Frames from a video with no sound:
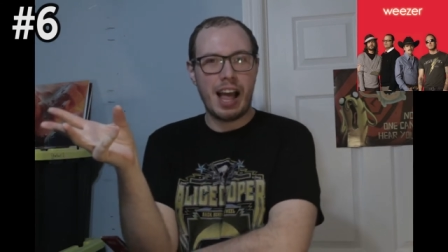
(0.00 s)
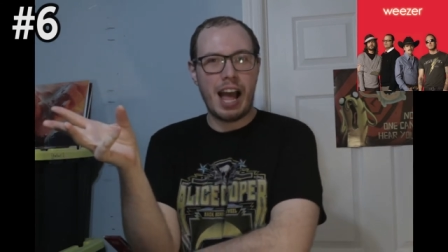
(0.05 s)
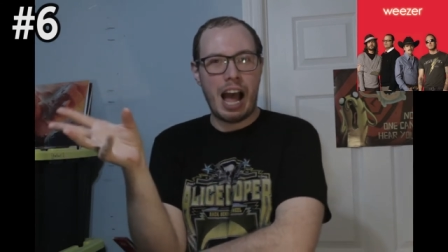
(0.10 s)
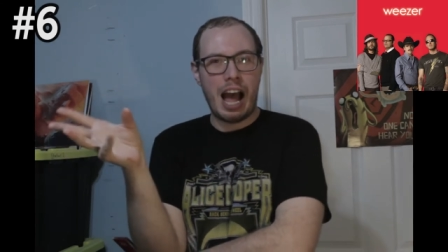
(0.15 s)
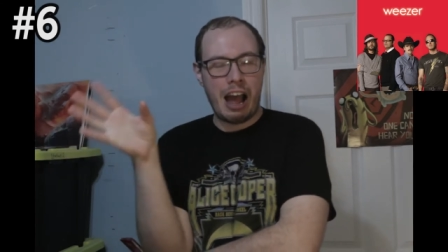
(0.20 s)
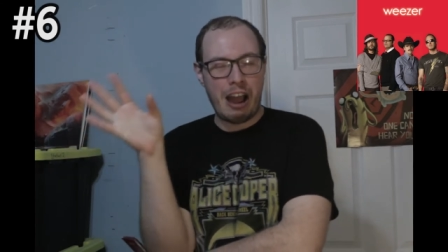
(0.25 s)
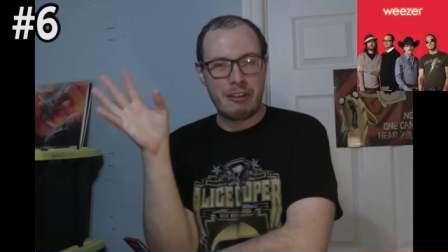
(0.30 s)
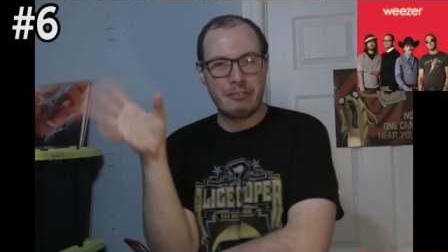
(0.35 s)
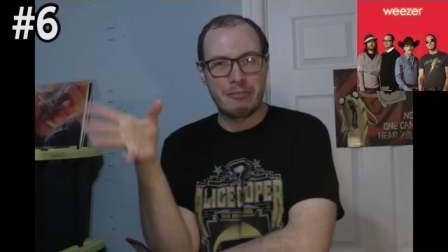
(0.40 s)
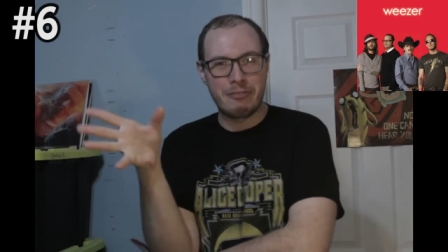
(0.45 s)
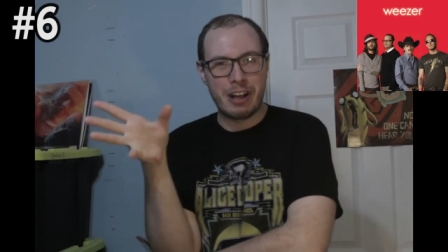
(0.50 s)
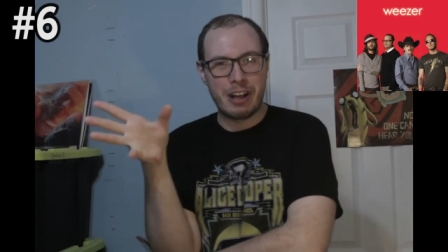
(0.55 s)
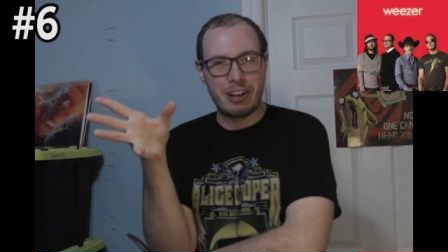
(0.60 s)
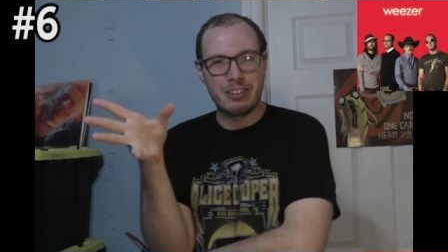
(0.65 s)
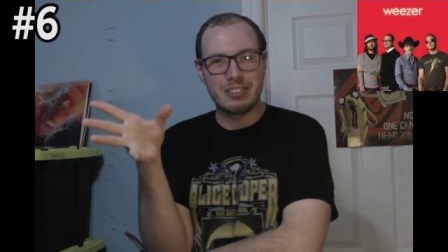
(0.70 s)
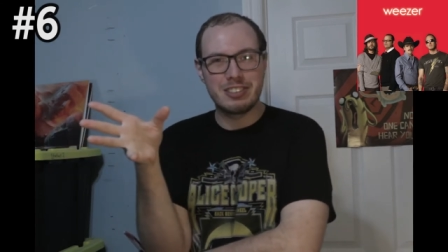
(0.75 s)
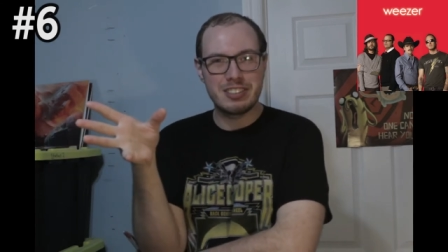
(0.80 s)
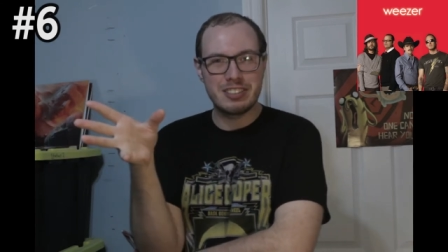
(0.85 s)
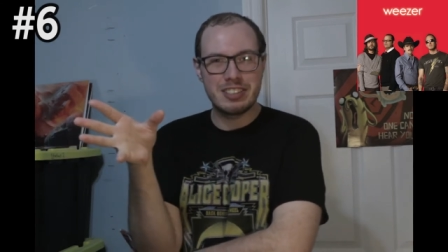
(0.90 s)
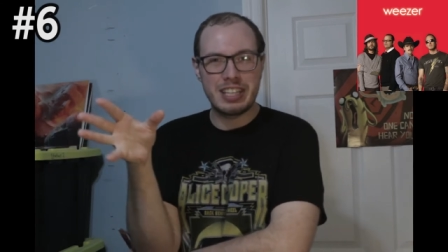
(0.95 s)
I
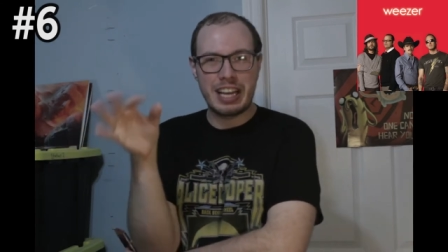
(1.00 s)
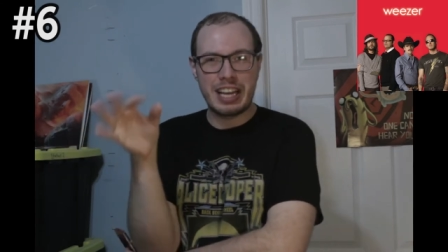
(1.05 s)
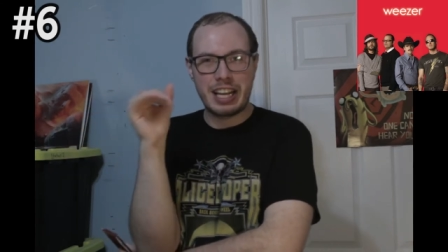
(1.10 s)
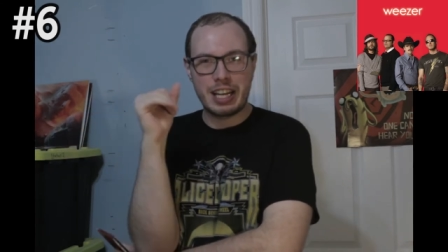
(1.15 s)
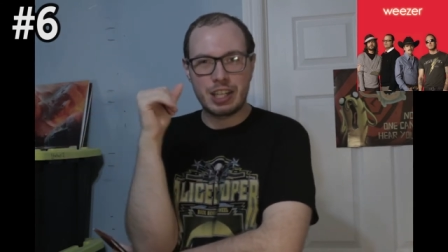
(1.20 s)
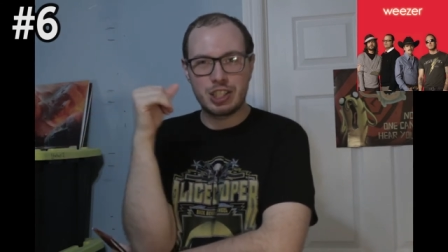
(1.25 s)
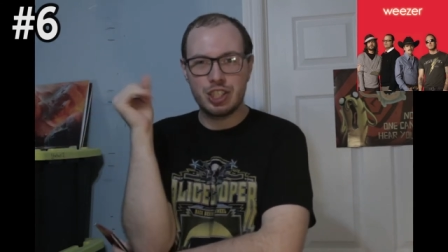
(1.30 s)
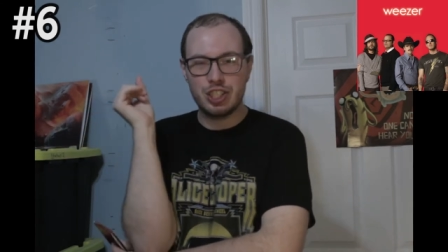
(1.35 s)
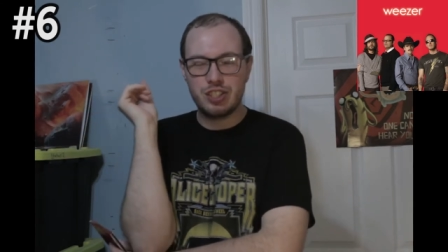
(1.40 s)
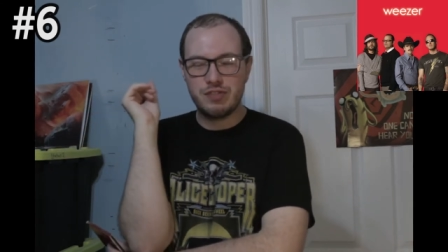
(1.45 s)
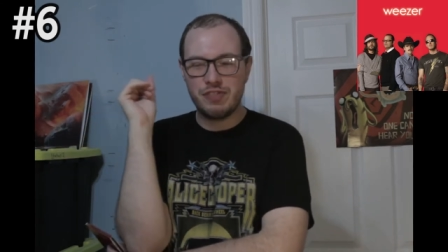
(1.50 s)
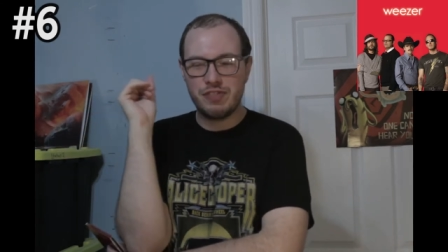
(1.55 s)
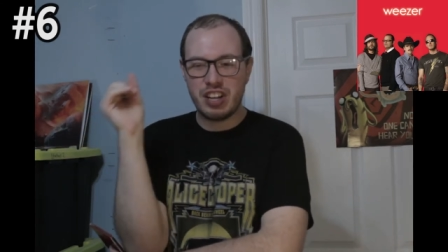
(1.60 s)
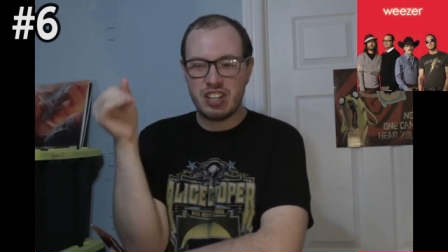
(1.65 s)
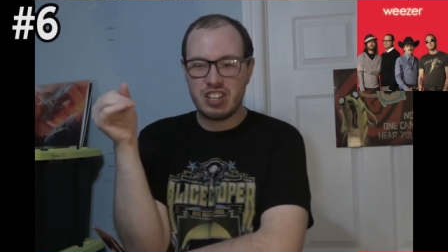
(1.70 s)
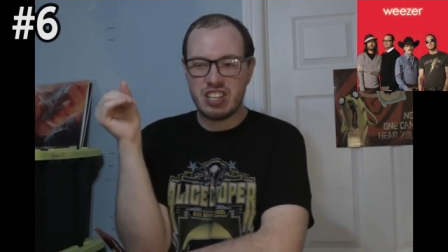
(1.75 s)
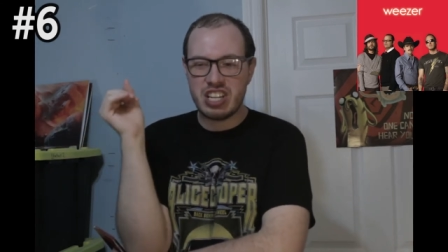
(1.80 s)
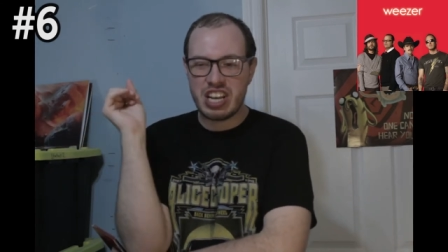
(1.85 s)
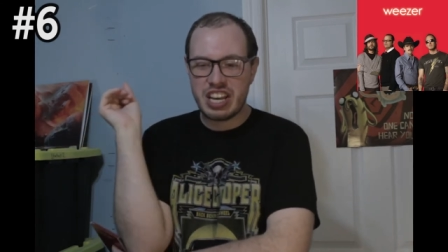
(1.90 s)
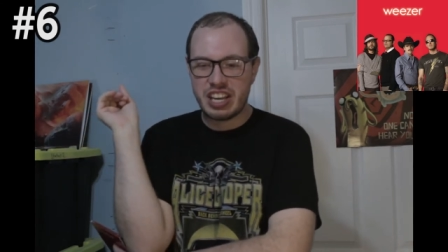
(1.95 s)
felt. Like, it just
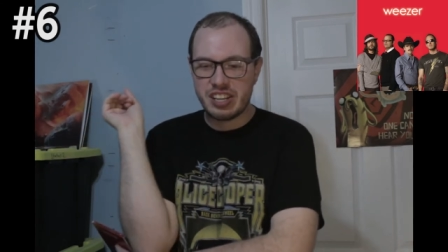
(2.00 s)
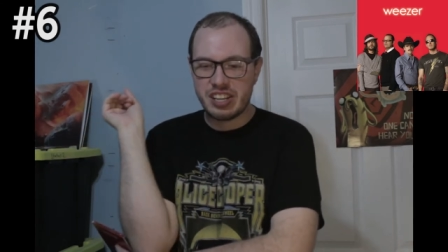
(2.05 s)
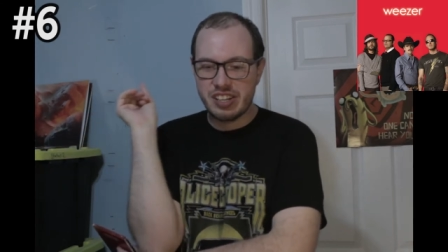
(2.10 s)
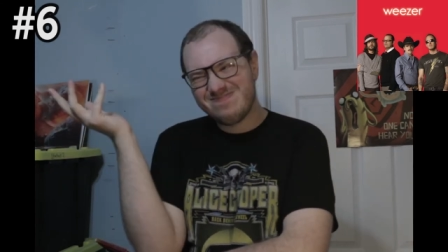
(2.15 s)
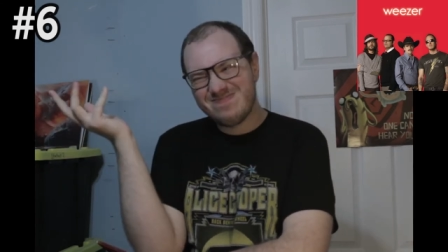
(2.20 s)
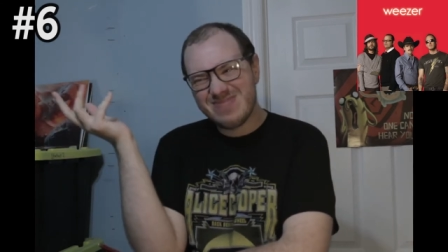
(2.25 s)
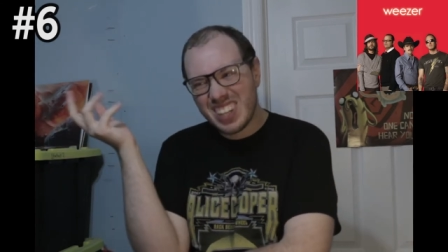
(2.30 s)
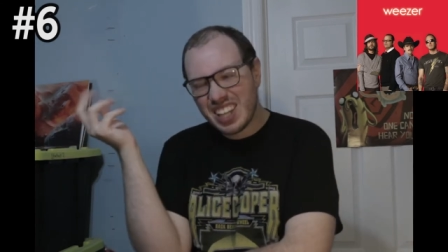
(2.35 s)
felt like.